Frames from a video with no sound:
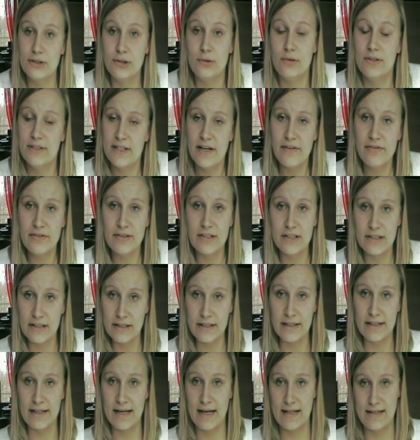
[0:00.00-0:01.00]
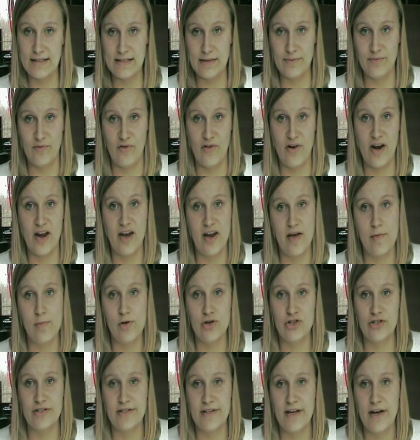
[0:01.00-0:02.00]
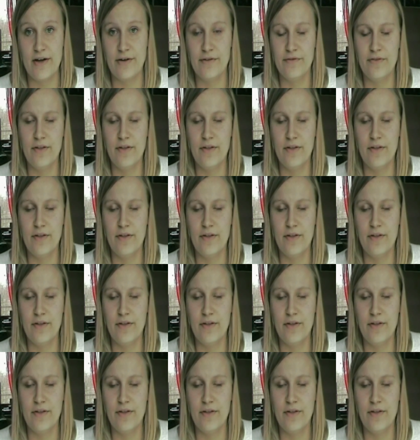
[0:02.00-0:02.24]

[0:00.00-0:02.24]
you will definitely get some great images out